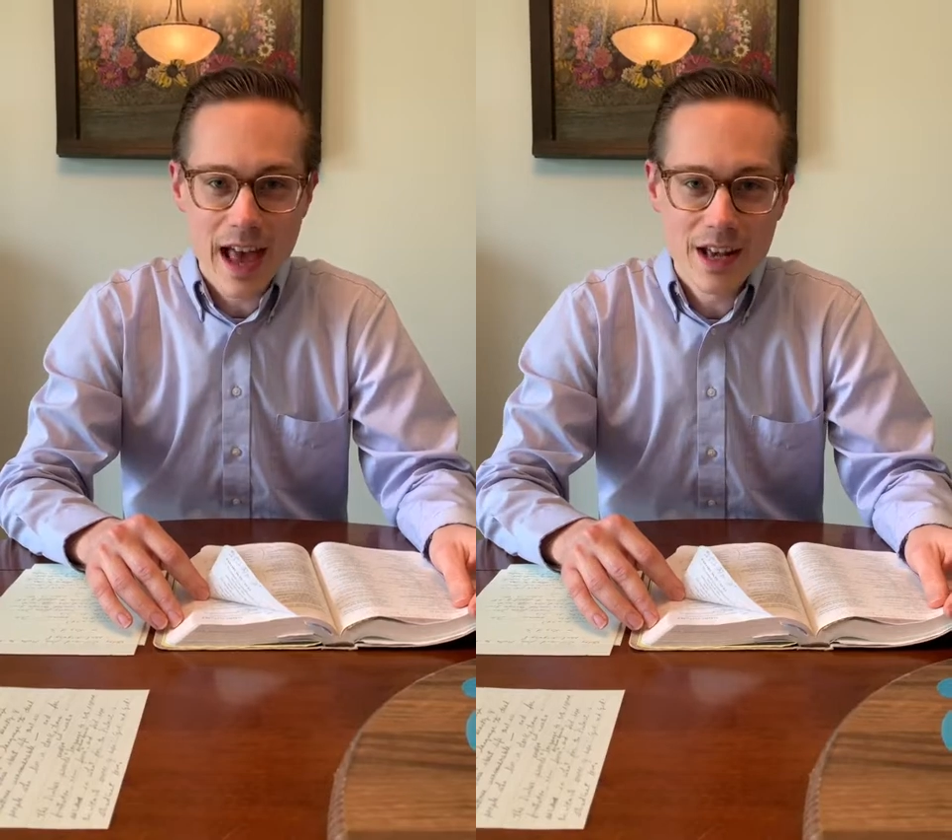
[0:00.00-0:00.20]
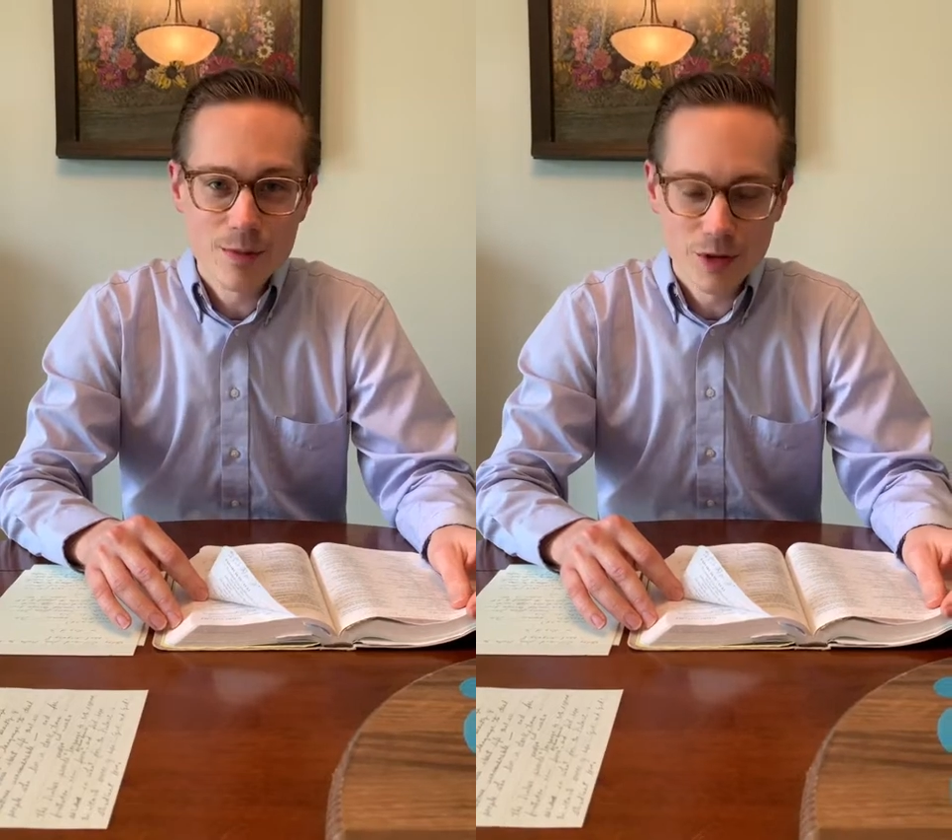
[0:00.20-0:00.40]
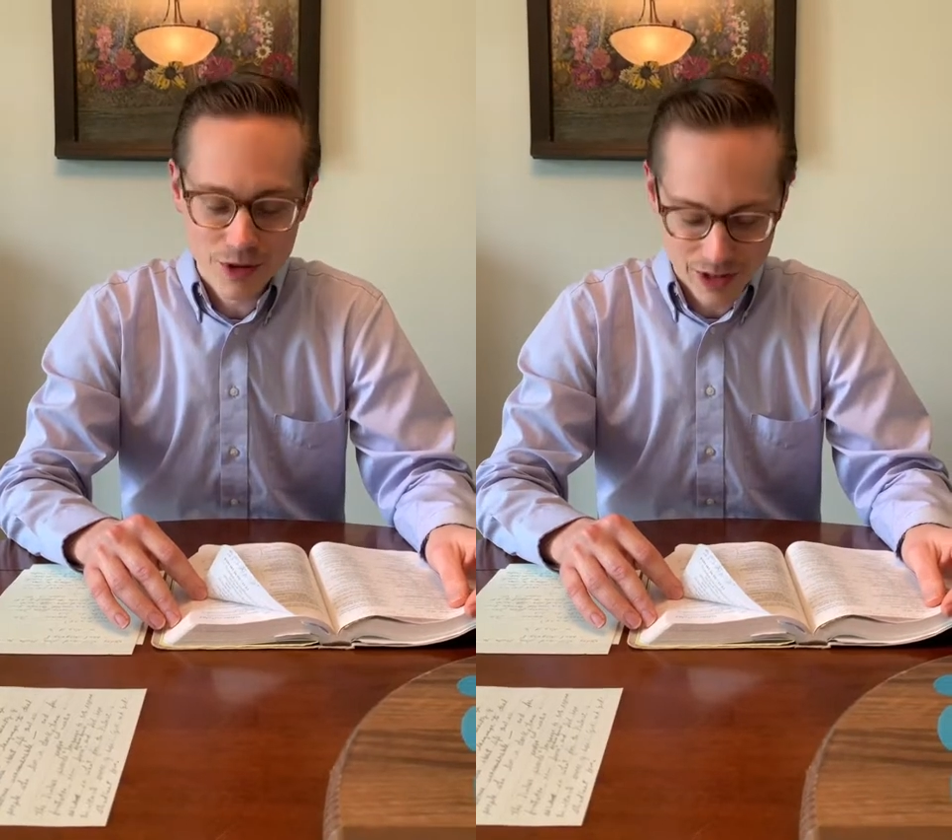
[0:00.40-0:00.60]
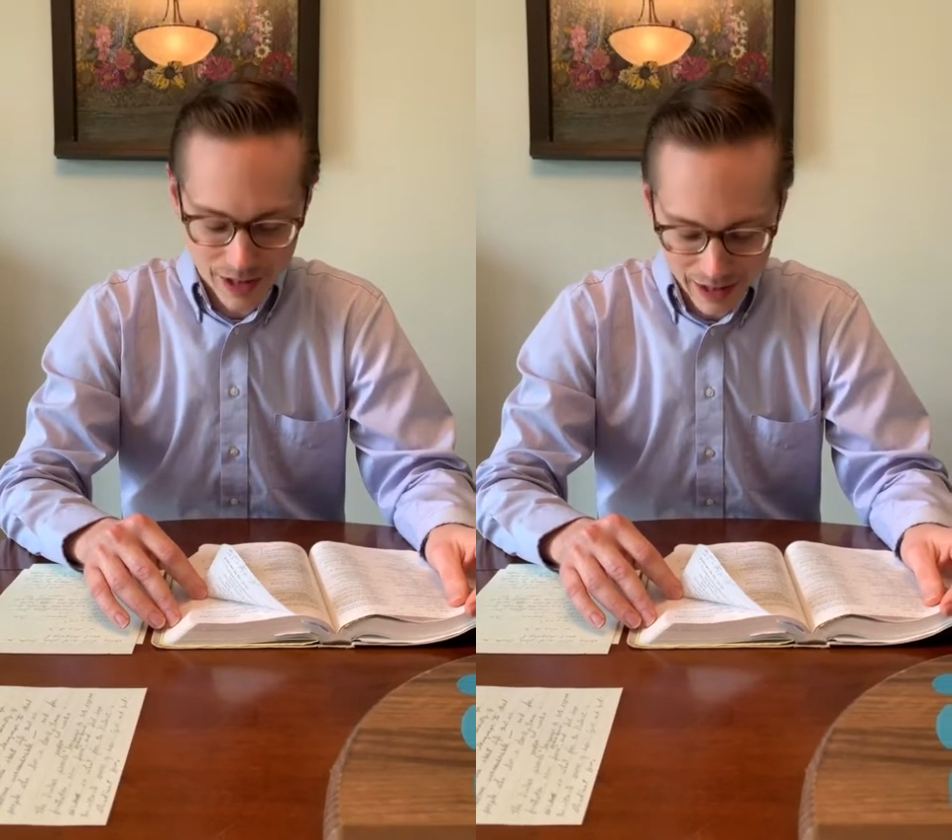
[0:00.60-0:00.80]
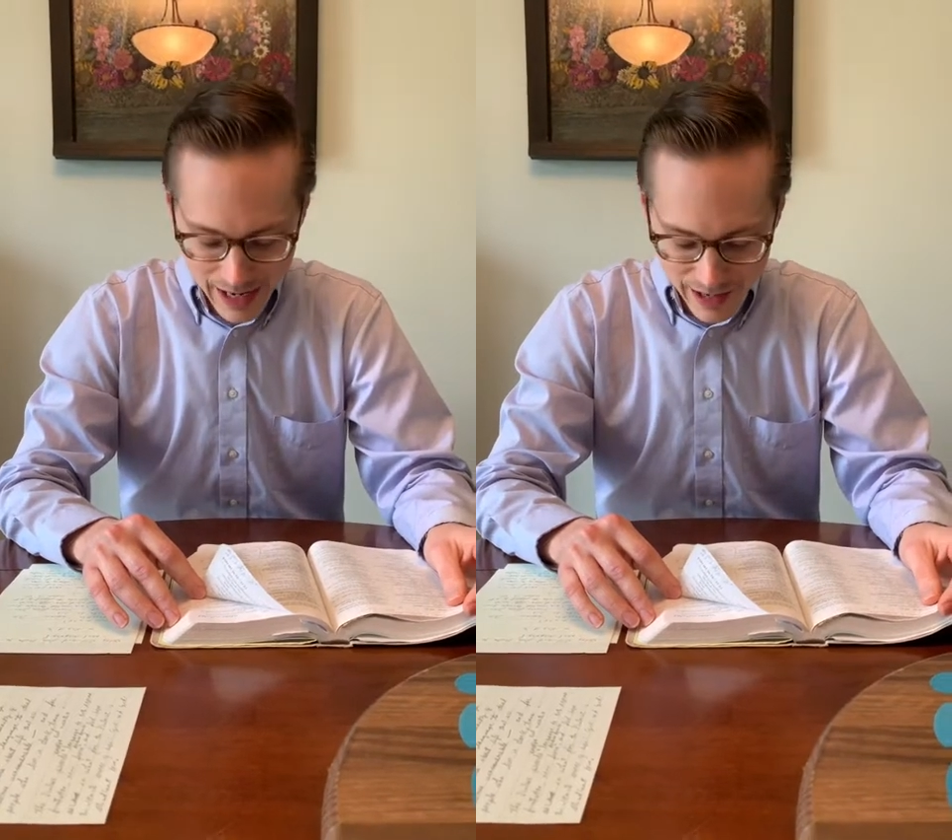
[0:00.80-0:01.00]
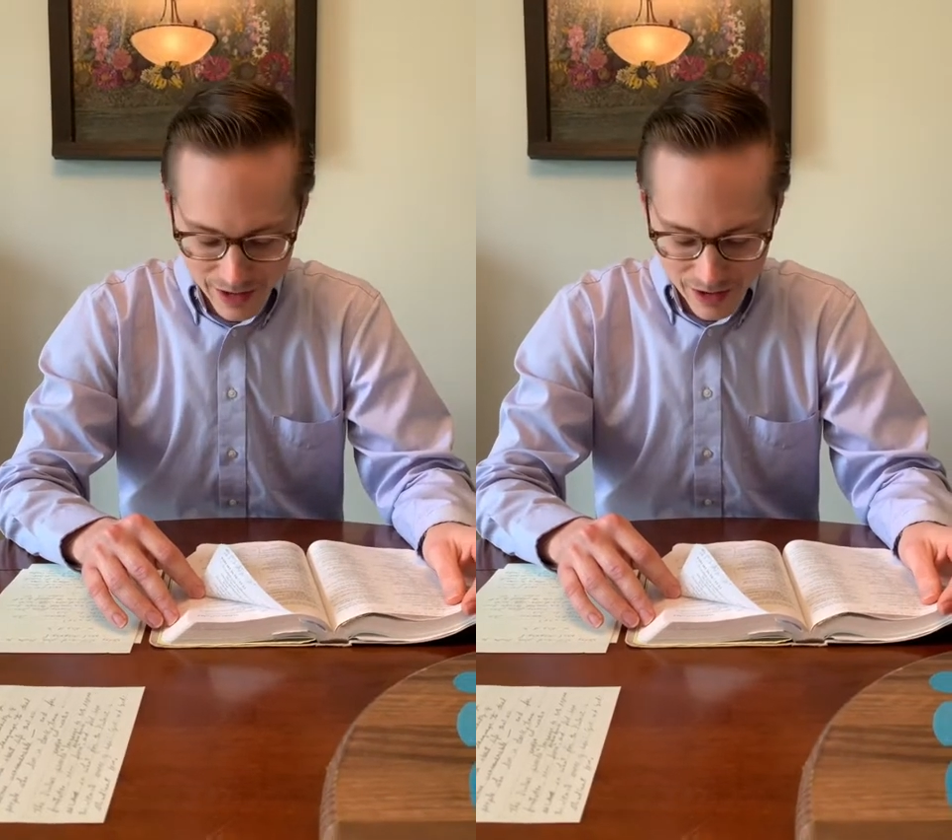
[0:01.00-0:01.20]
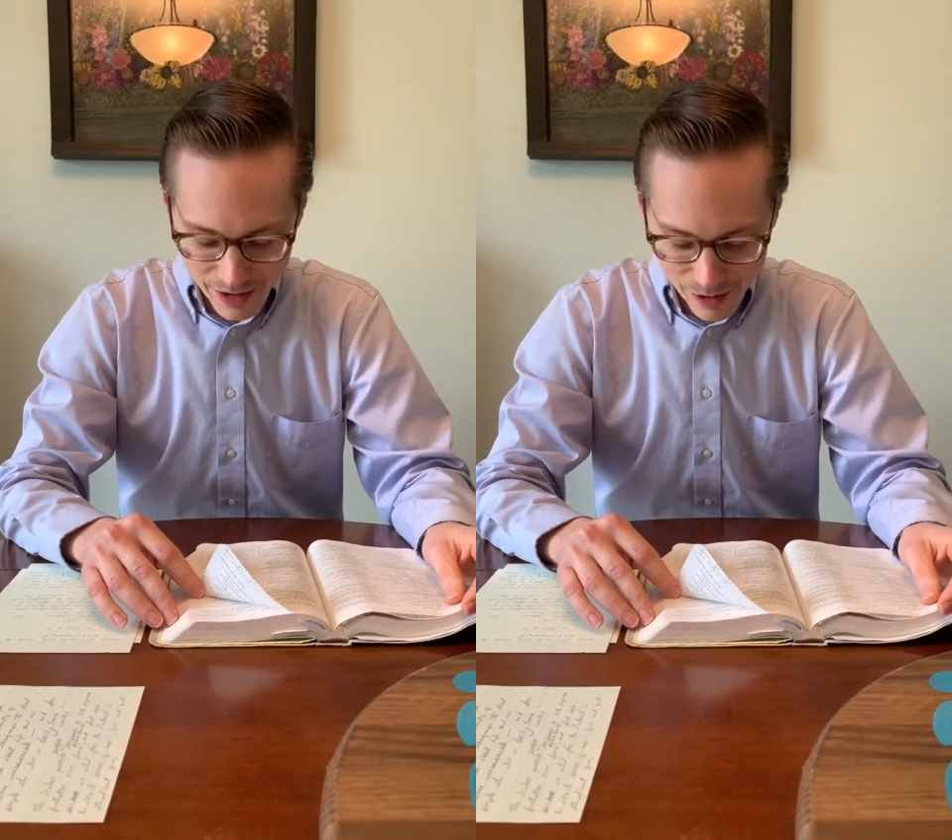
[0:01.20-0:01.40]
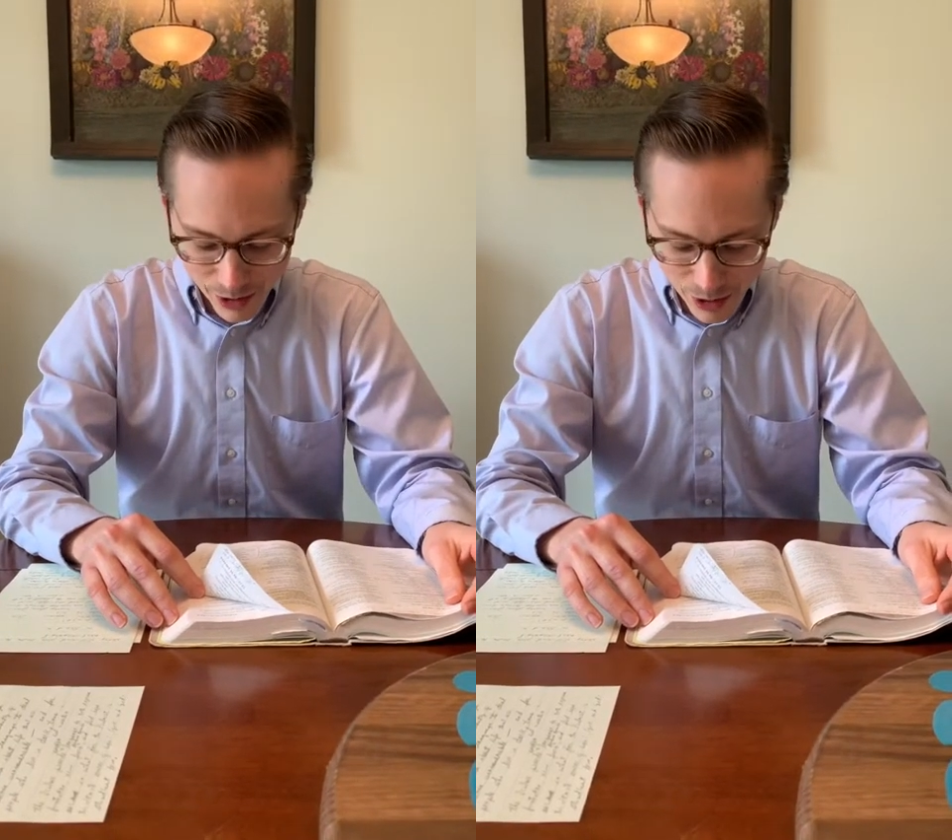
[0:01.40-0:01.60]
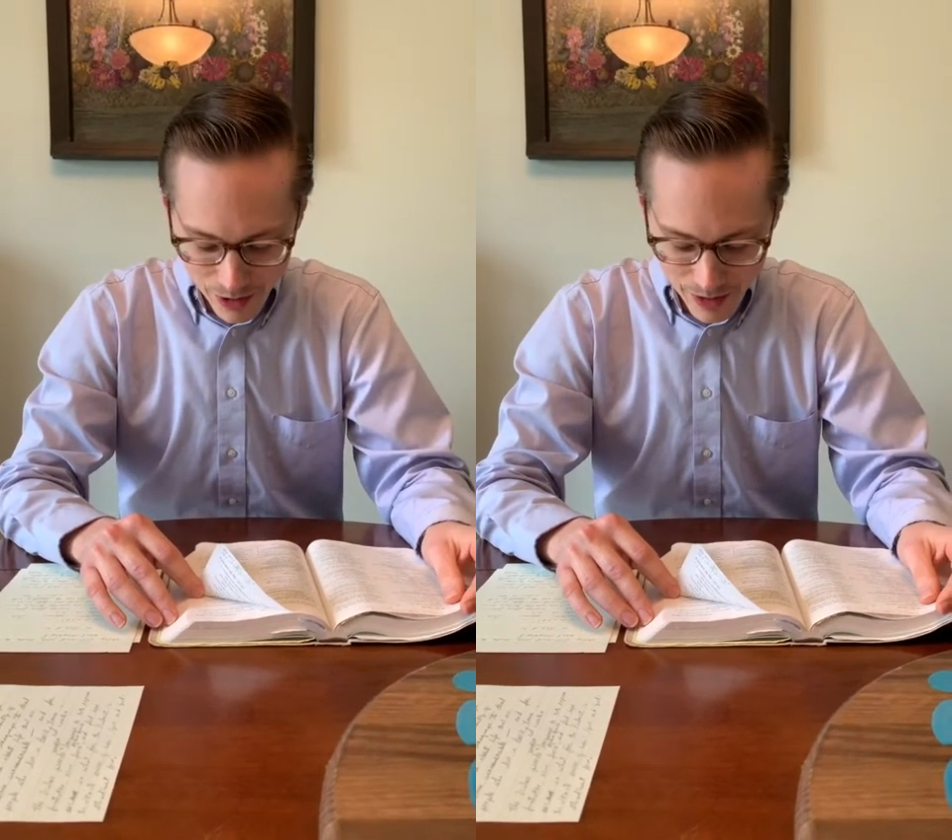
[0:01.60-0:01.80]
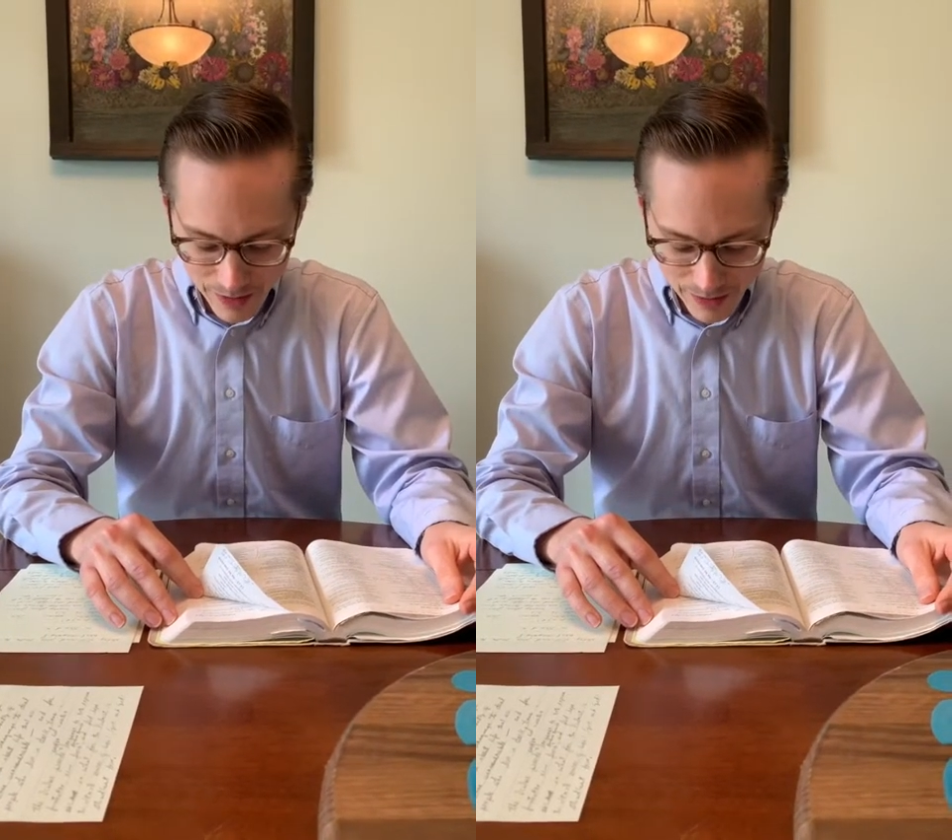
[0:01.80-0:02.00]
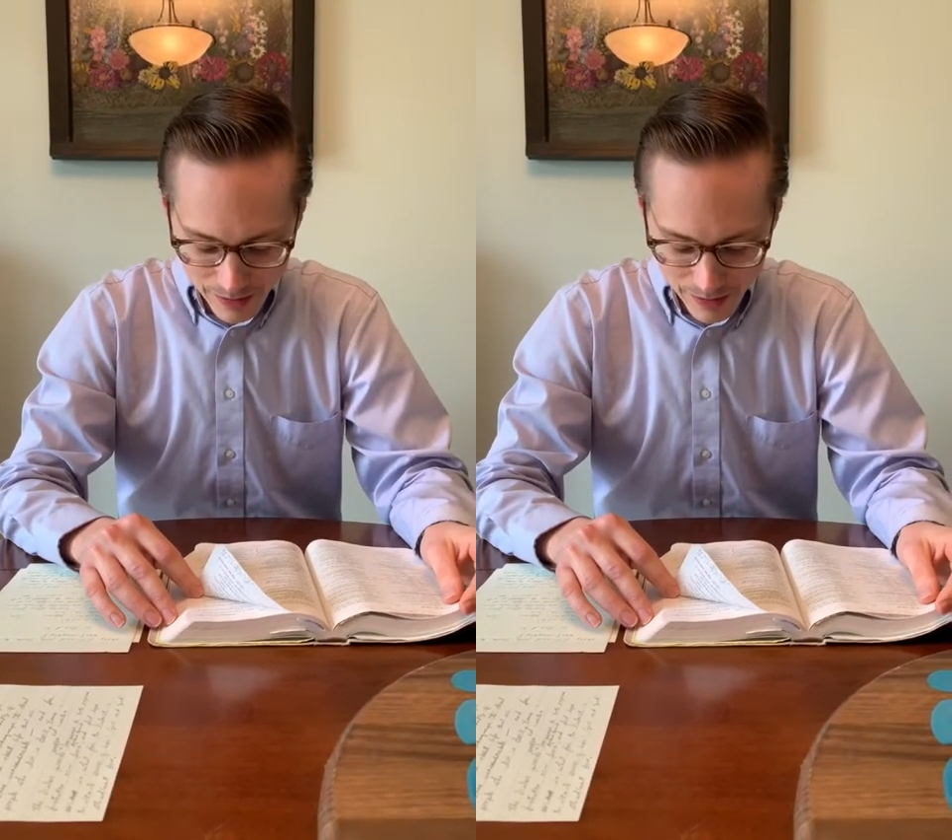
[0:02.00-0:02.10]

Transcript: animals alike, O Lord.